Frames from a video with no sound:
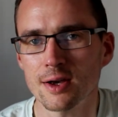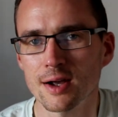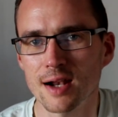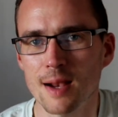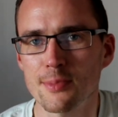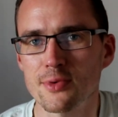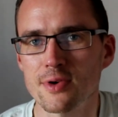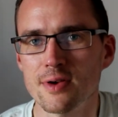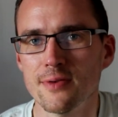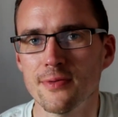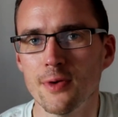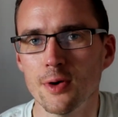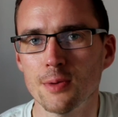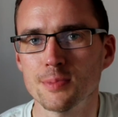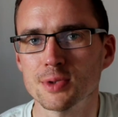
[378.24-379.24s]
collaborative
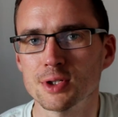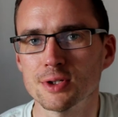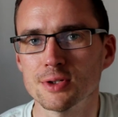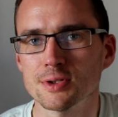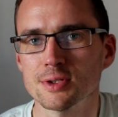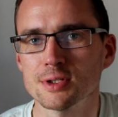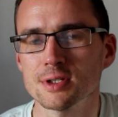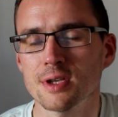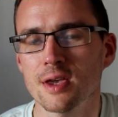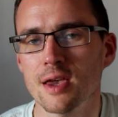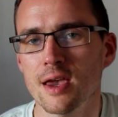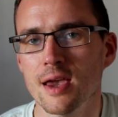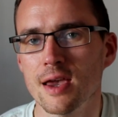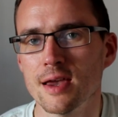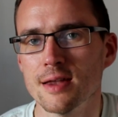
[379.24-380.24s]
hop shots
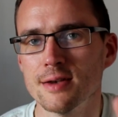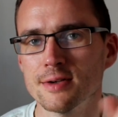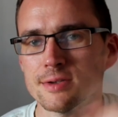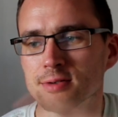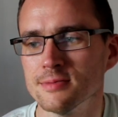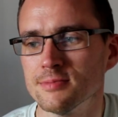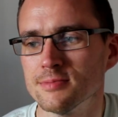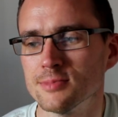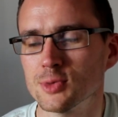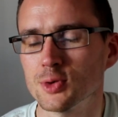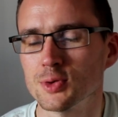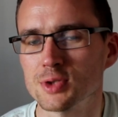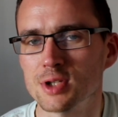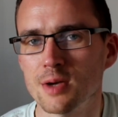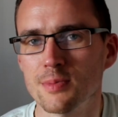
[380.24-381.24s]
and
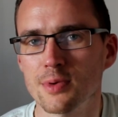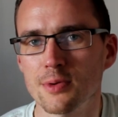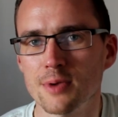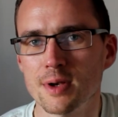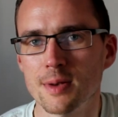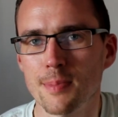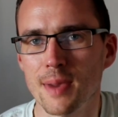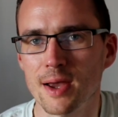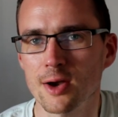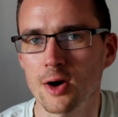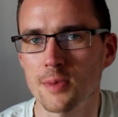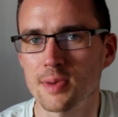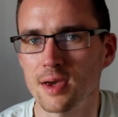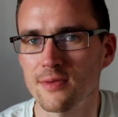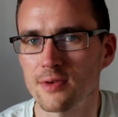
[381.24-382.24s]
Doorstep Brewing Black
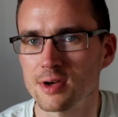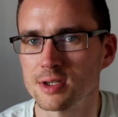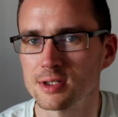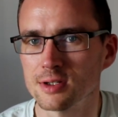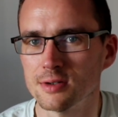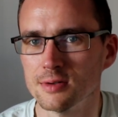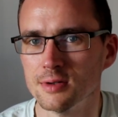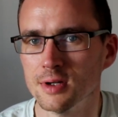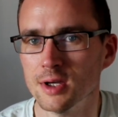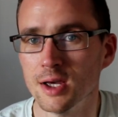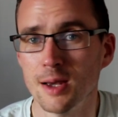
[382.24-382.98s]
IPA very soon.